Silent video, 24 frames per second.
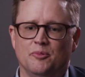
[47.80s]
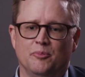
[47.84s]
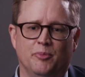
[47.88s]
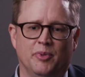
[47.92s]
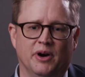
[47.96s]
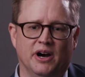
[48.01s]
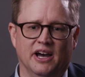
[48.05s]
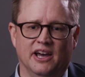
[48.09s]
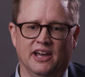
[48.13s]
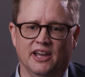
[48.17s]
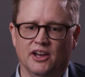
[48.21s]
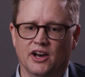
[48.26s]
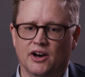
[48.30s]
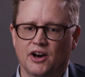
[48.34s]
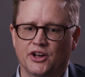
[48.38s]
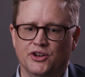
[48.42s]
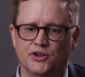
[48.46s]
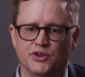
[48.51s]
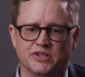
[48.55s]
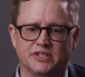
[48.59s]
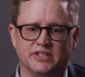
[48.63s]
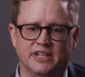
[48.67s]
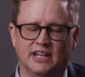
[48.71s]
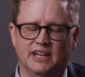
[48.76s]
by
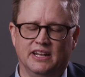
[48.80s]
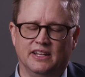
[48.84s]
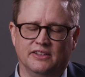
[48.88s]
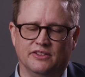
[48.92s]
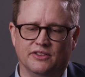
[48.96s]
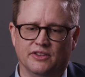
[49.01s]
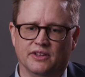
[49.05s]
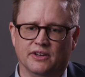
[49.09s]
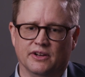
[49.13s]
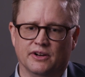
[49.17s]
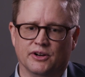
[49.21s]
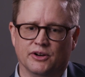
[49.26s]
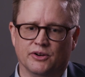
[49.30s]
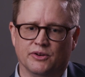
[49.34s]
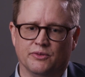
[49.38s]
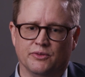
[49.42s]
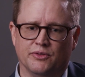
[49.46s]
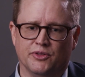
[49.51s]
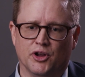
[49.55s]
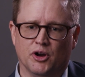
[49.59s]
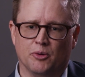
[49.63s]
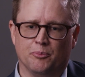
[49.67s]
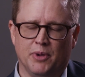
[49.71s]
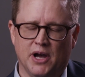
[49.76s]
understanding their
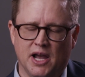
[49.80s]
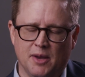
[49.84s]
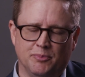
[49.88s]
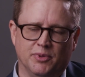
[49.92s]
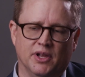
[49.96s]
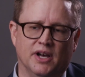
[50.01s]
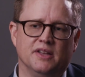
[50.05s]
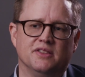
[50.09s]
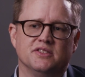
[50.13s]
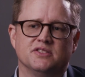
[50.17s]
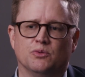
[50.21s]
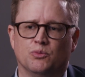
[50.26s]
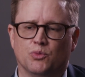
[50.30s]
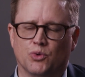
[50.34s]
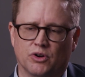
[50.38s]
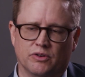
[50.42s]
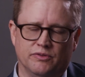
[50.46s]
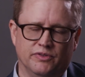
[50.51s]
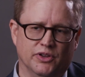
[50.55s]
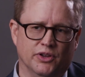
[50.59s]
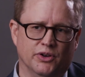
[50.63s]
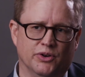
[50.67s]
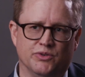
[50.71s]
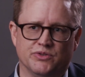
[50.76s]
pipelines and
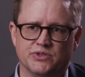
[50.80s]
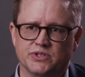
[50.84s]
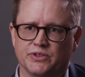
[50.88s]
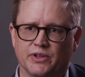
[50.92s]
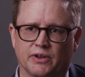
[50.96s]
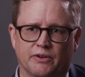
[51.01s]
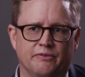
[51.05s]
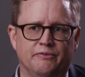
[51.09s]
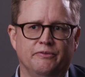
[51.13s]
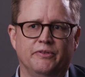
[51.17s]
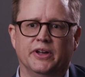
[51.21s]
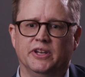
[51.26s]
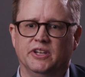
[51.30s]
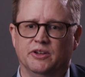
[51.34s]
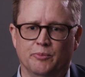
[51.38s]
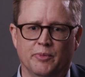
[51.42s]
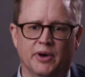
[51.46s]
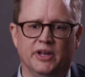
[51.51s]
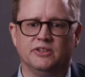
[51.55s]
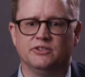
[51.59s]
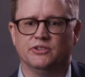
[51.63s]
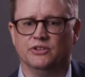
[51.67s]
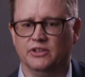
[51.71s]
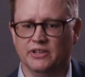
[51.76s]
workflows like
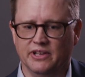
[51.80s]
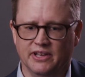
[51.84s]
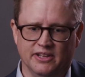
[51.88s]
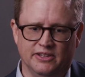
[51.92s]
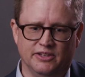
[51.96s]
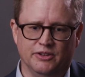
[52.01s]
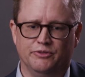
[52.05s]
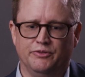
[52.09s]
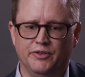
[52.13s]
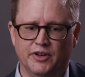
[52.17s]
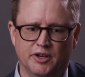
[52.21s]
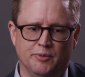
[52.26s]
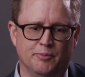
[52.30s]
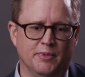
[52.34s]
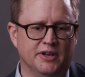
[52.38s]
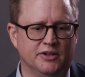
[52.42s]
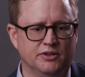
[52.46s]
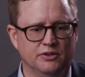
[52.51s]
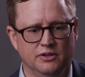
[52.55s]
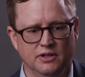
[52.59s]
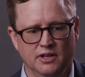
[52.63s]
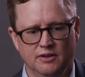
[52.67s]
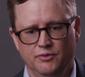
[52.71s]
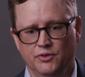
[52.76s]
fundamentally at the
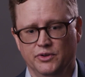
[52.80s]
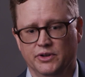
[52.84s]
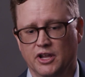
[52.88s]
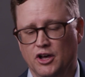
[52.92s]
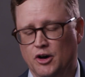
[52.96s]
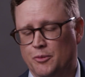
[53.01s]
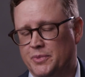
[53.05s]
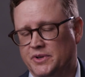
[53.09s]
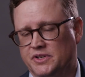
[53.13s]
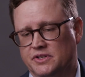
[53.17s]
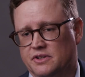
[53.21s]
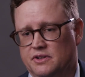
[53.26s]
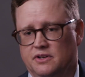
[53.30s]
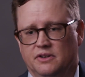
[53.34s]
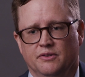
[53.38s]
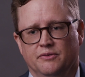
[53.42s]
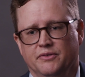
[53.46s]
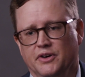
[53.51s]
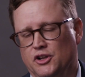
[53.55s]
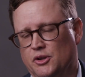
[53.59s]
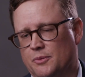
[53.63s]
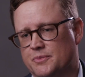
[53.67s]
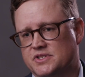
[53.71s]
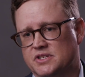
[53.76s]
fundamental level and helping to
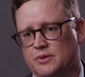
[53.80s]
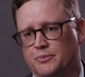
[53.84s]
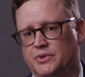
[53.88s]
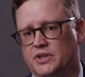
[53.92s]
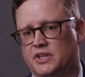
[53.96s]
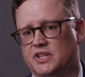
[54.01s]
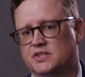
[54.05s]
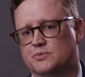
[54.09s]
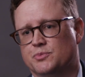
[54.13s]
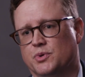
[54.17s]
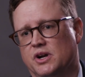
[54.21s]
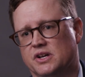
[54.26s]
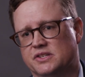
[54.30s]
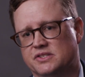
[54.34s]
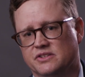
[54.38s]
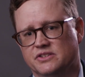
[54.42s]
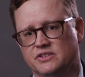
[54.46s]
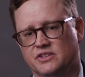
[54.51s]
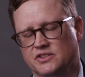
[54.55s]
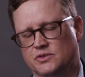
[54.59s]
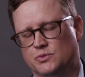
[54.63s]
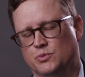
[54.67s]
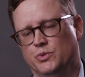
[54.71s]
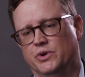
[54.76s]
develop some of these
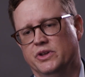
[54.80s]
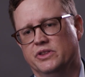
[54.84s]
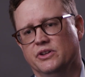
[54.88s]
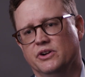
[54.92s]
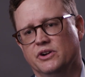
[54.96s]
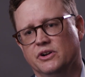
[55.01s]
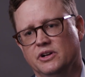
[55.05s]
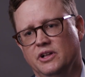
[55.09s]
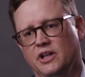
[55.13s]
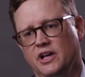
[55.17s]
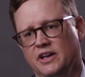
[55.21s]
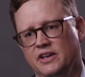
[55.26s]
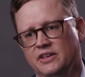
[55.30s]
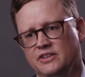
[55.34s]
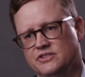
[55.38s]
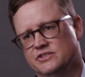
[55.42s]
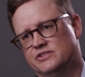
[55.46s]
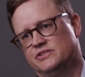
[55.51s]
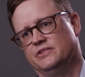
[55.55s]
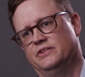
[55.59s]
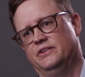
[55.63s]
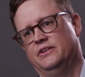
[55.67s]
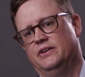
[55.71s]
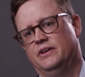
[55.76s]
processes with our
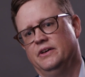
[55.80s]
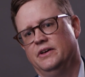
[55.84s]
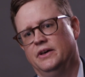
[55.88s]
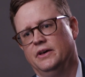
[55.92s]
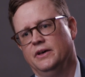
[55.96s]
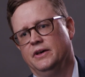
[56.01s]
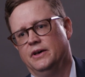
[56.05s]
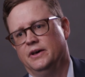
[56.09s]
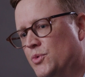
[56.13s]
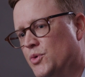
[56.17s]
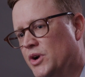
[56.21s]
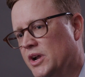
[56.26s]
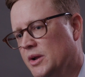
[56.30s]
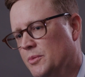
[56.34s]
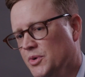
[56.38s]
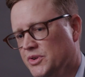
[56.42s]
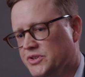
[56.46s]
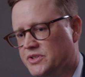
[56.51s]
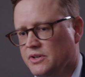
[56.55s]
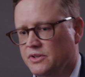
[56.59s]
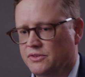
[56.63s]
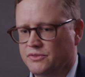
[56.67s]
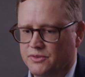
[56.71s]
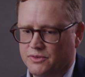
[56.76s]
clients, we're able
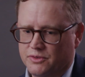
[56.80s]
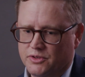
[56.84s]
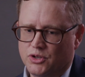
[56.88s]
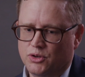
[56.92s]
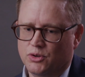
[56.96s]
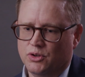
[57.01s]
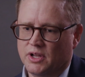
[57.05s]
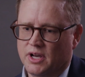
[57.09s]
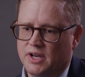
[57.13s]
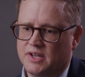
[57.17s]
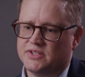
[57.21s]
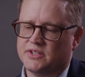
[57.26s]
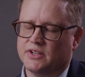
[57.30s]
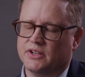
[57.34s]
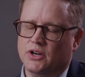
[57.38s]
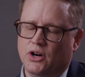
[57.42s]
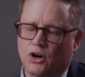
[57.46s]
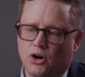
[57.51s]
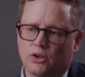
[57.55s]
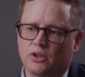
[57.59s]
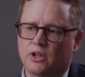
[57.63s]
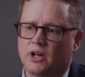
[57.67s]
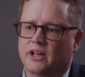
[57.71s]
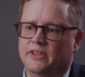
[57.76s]
to utilize and
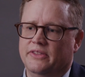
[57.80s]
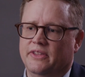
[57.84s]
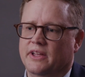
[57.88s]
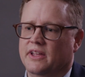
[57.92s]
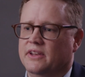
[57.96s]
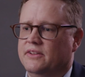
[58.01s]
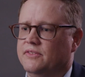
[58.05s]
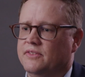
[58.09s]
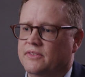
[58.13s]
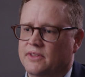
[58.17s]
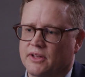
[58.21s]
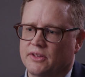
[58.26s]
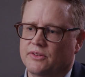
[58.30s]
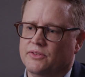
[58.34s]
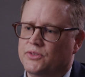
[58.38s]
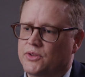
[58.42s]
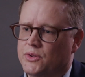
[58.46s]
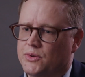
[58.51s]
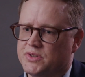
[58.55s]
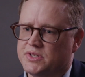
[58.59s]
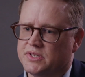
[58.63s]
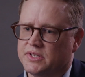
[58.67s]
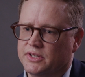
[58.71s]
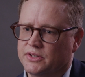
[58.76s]
call on
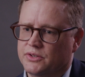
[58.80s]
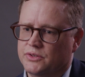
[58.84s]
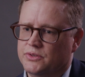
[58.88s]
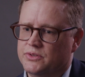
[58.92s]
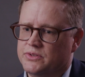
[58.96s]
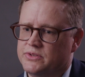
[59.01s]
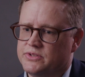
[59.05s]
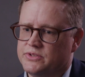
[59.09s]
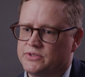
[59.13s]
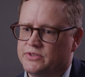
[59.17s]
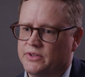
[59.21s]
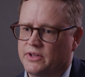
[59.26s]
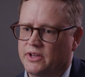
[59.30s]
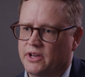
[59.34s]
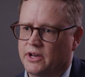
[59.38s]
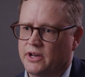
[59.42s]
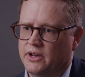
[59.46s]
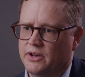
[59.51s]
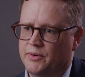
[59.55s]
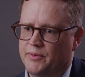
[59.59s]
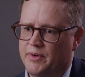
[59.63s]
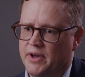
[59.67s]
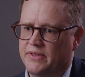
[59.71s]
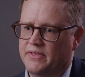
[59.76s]
those skills
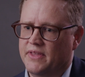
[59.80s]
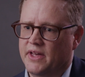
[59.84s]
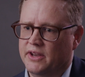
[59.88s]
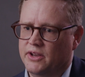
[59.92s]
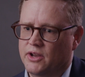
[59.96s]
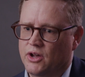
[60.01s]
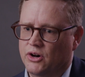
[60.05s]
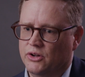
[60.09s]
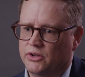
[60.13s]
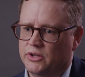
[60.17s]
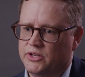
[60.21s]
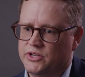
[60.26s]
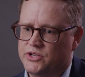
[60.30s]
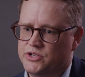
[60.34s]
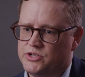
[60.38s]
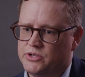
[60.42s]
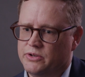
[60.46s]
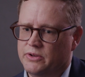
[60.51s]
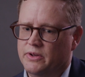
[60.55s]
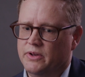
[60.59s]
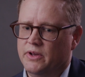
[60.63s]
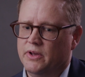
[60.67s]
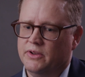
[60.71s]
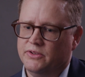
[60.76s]
and that knowledge
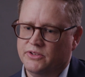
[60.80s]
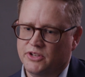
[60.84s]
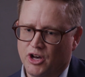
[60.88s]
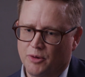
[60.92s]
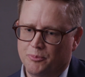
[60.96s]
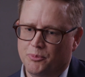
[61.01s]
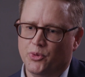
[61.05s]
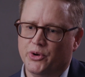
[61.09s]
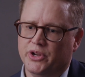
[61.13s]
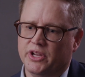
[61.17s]
to help